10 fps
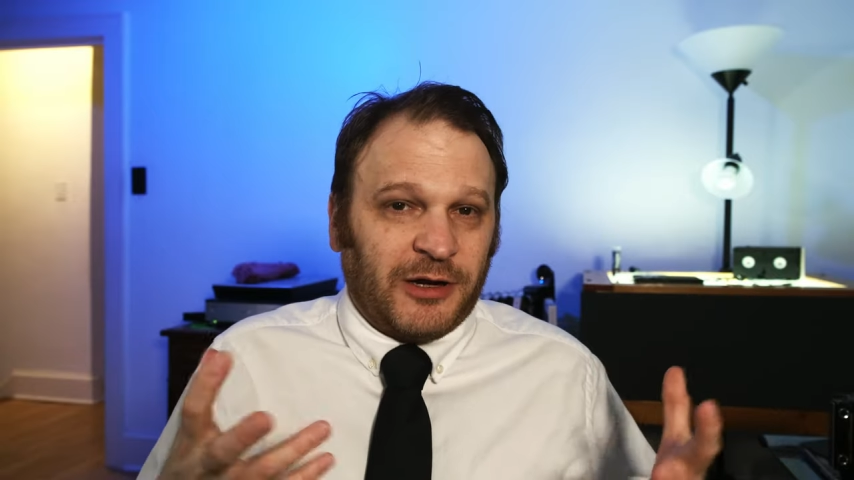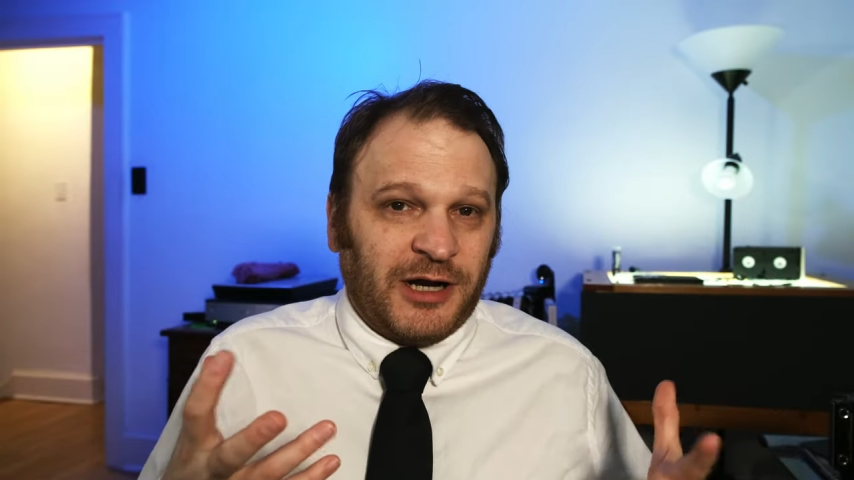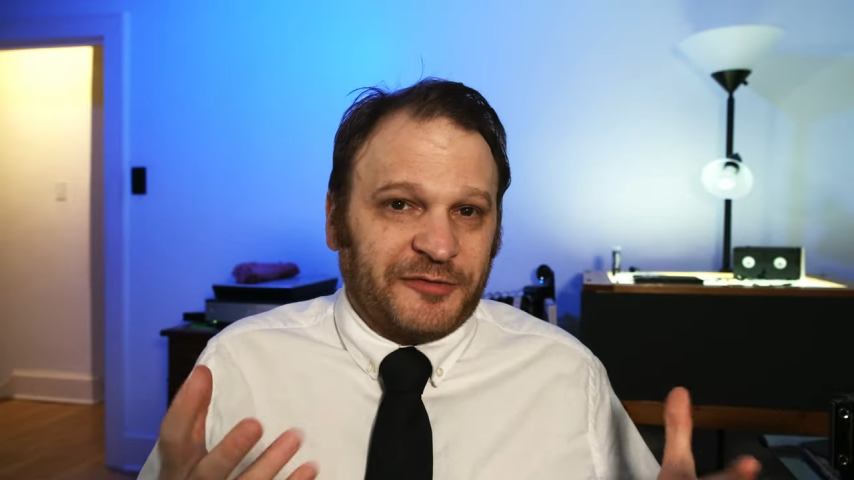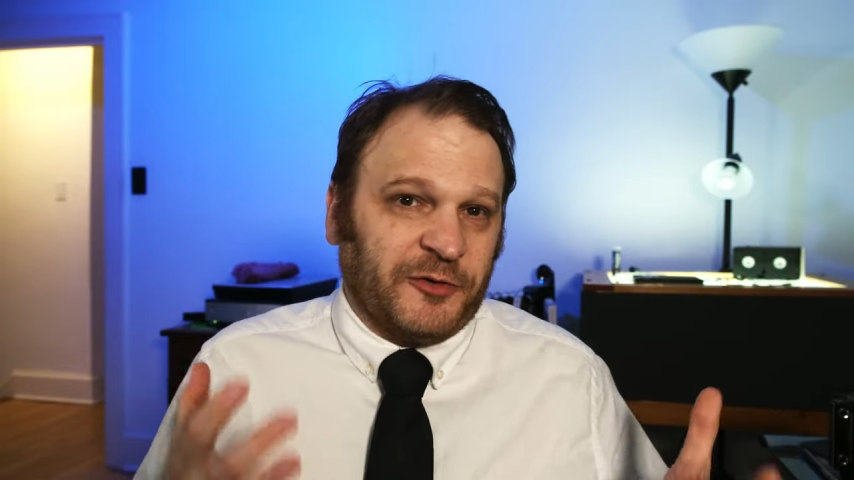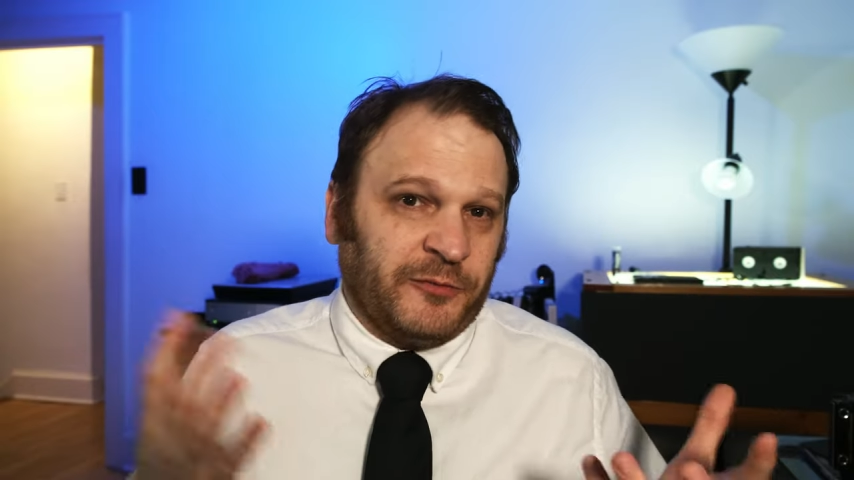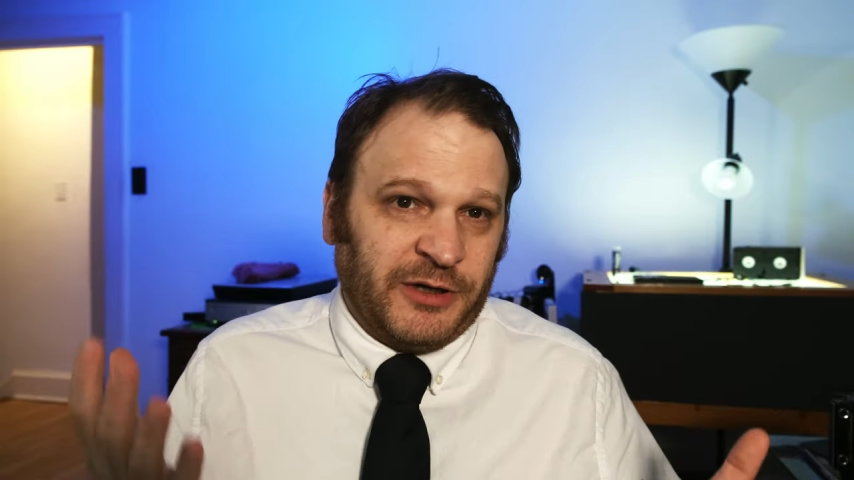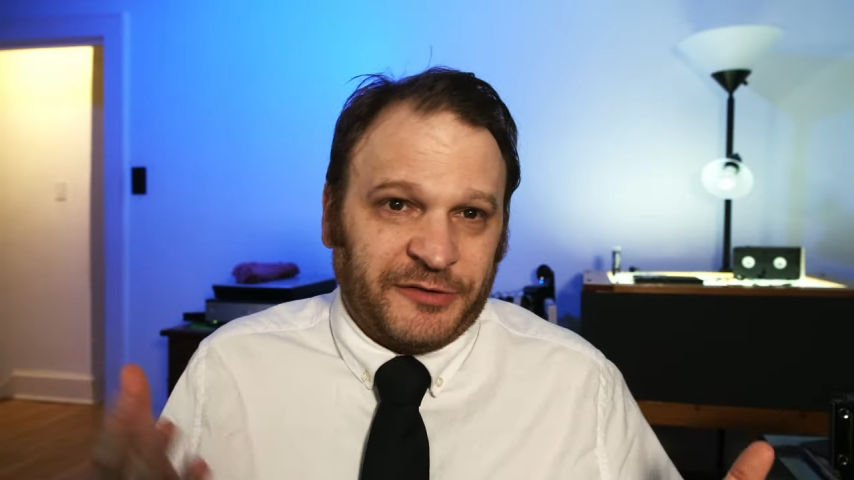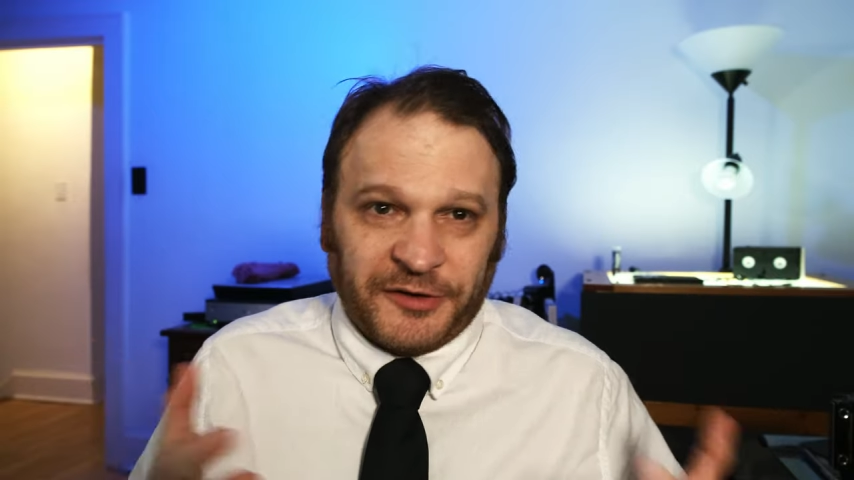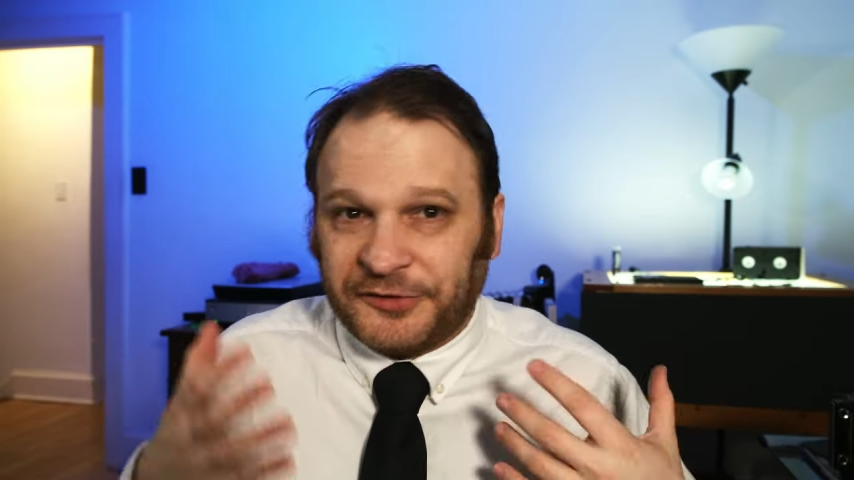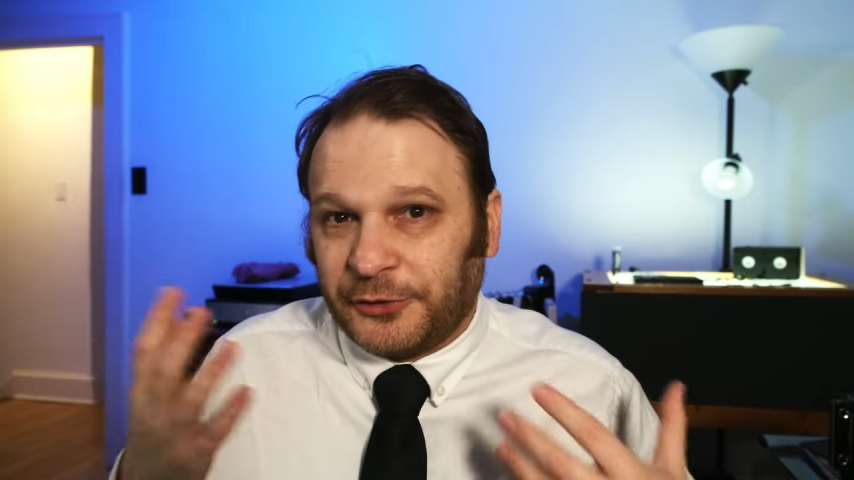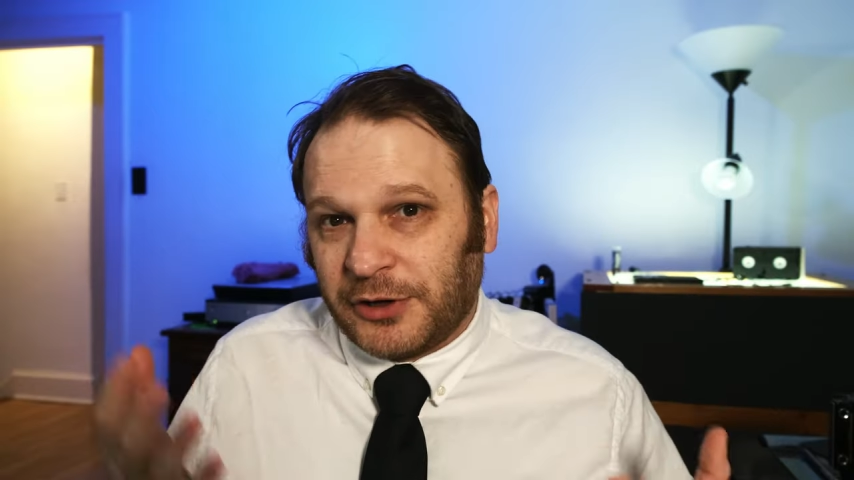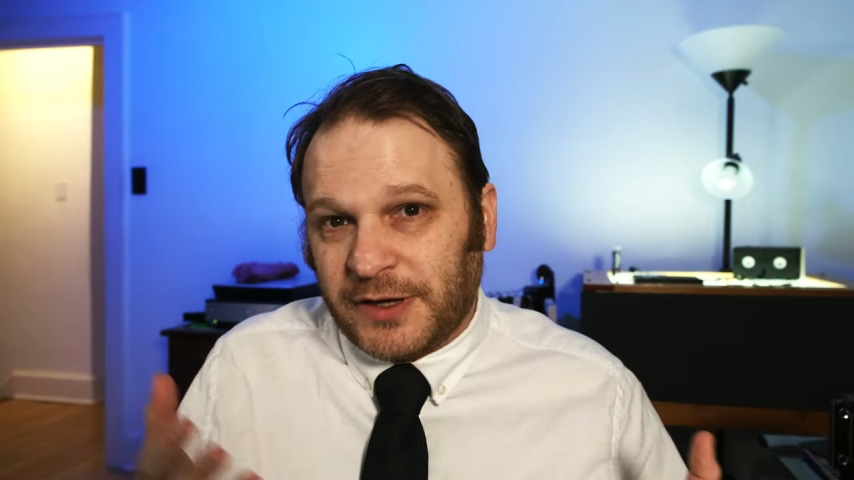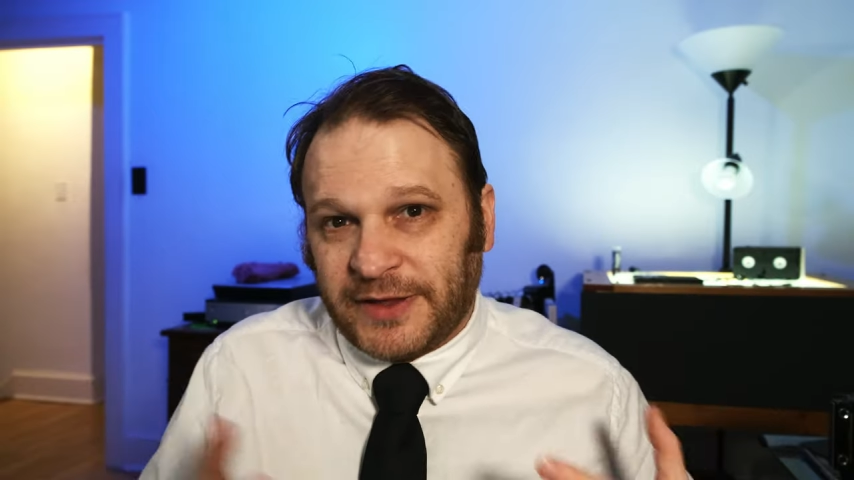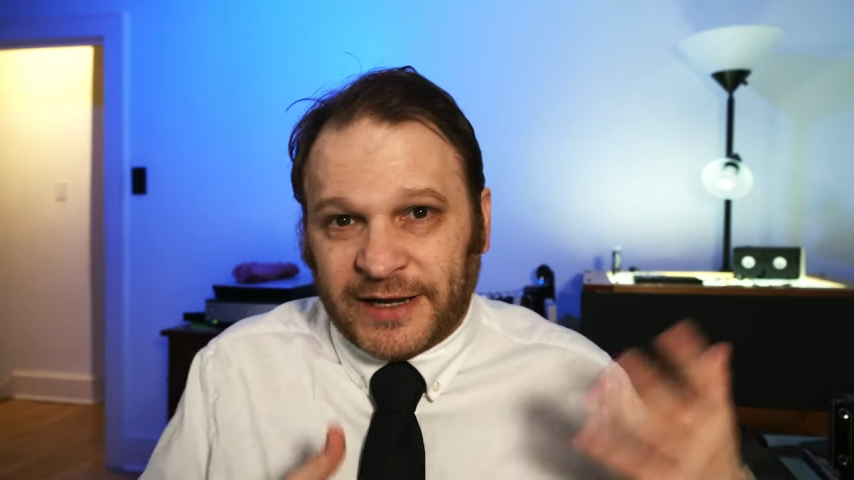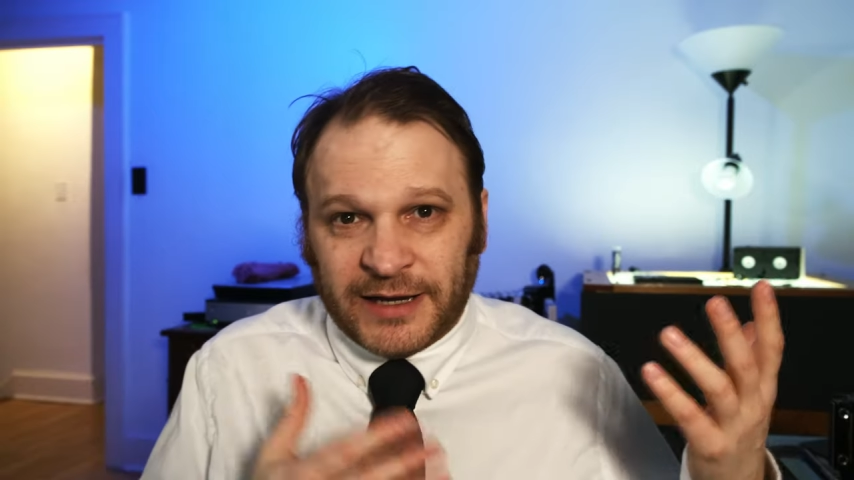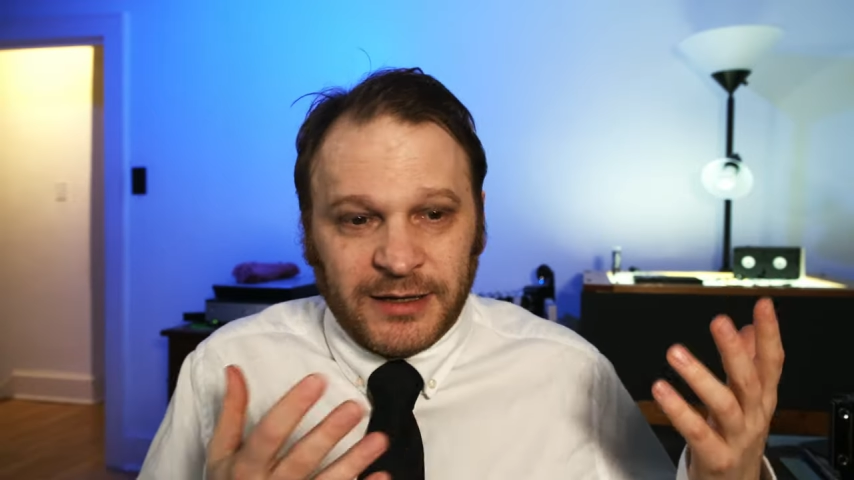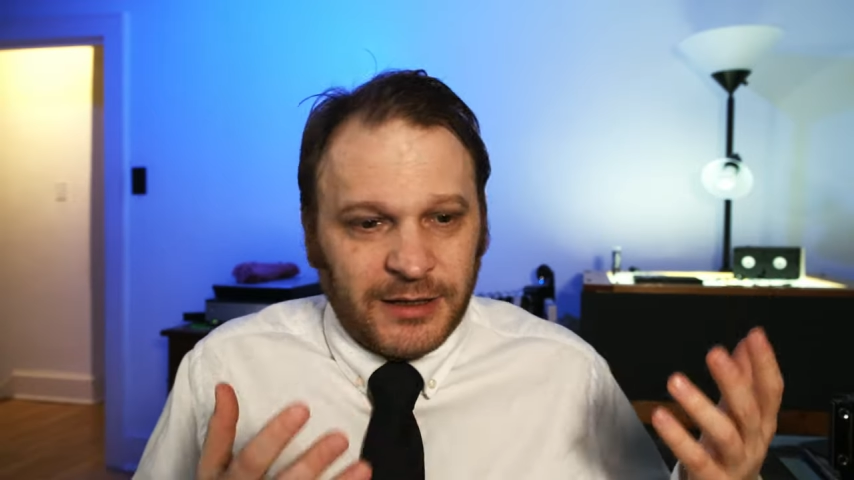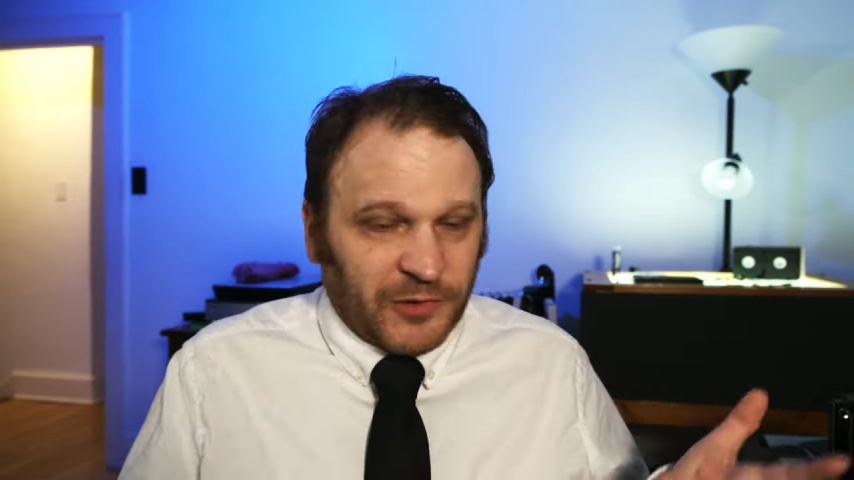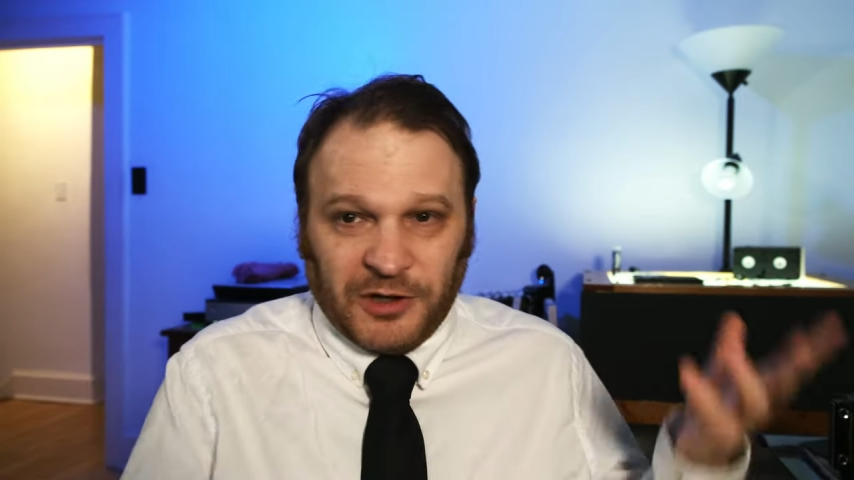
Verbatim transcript: awesome was a story that I